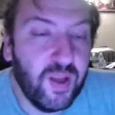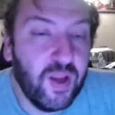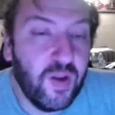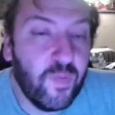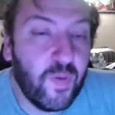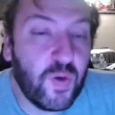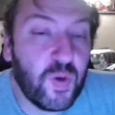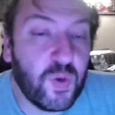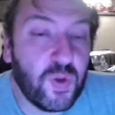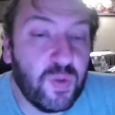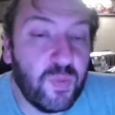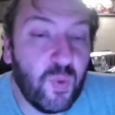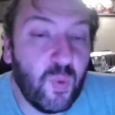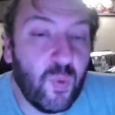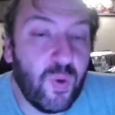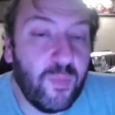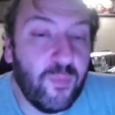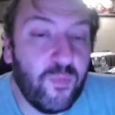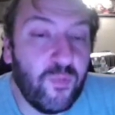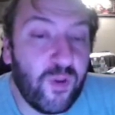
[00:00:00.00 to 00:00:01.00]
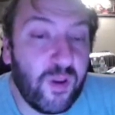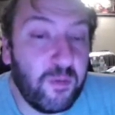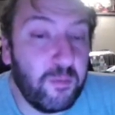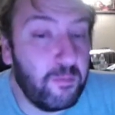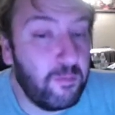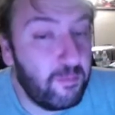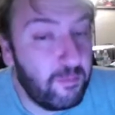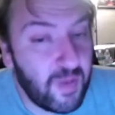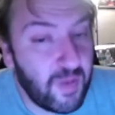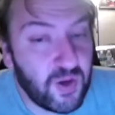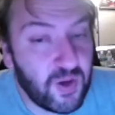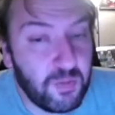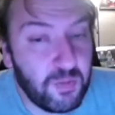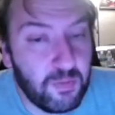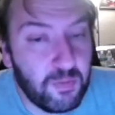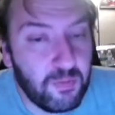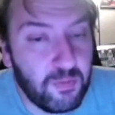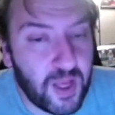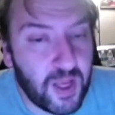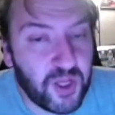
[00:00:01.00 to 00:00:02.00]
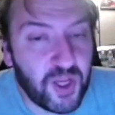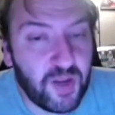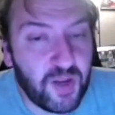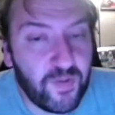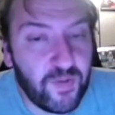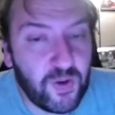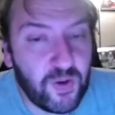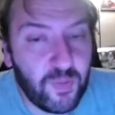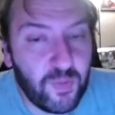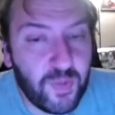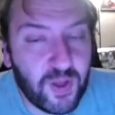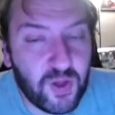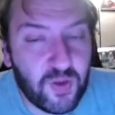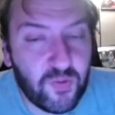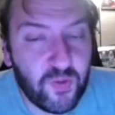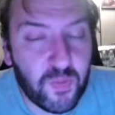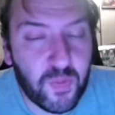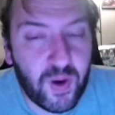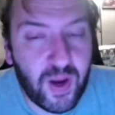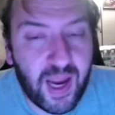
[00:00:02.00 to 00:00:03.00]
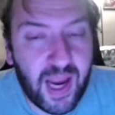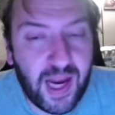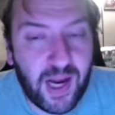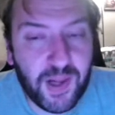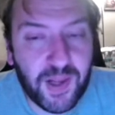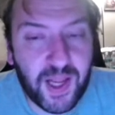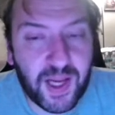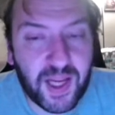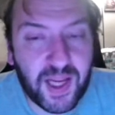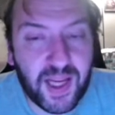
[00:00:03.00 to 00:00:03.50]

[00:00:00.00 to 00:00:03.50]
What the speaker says: Ritual summon one Magic Key ritual monsters from your hand or deck